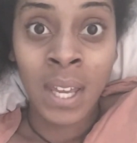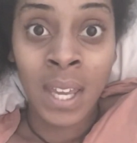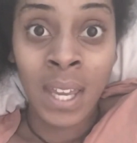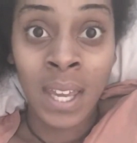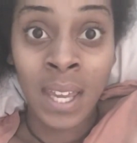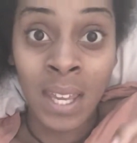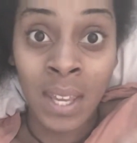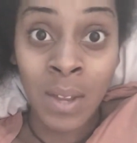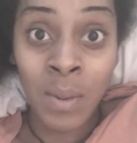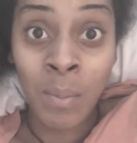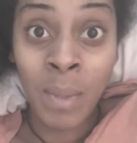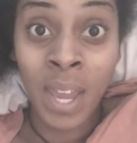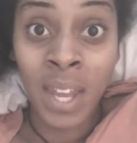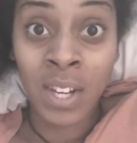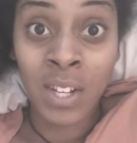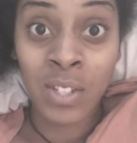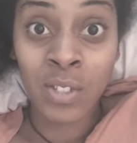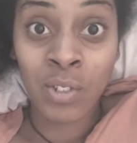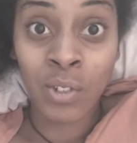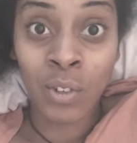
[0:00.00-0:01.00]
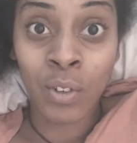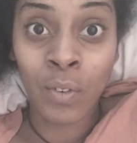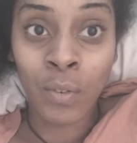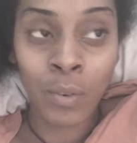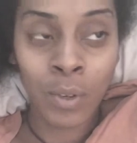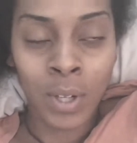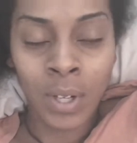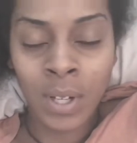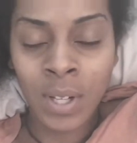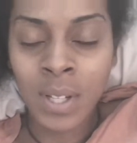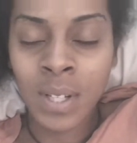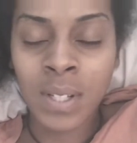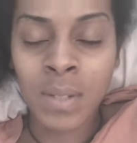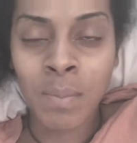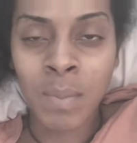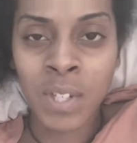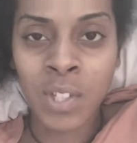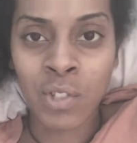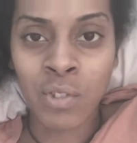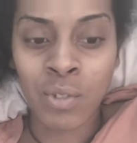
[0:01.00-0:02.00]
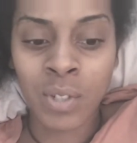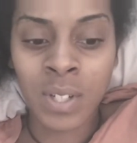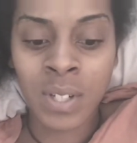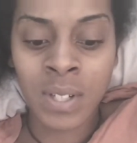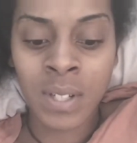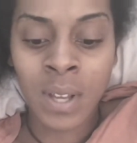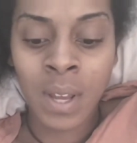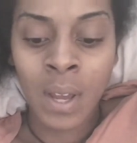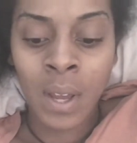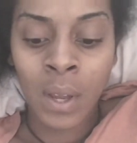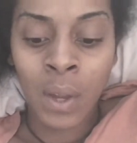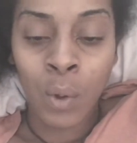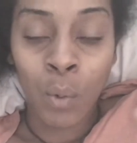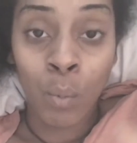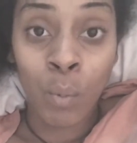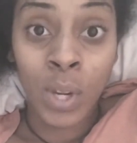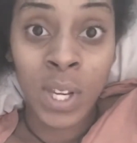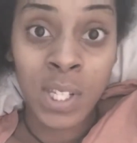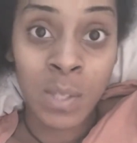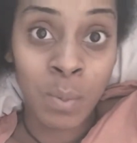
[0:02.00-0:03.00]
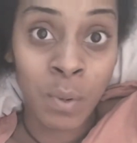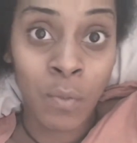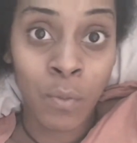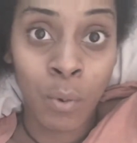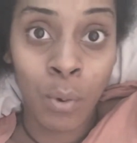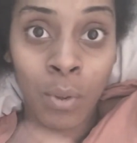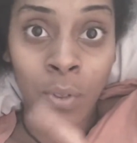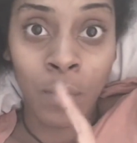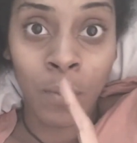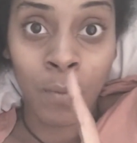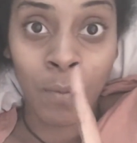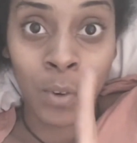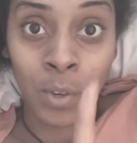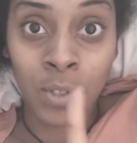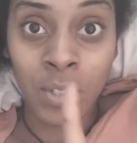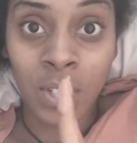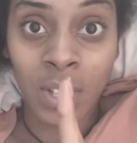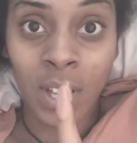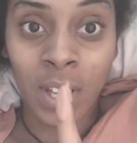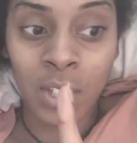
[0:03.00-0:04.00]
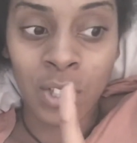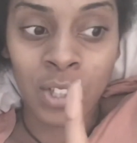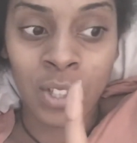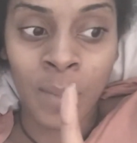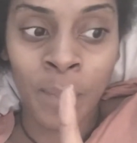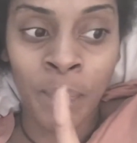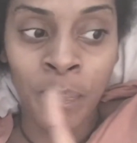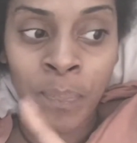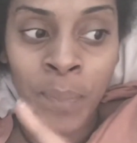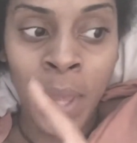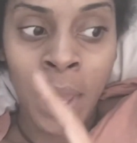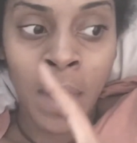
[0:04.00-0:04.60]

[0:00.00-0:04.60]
him and his girlfriend, his mistress, weeks before the first election.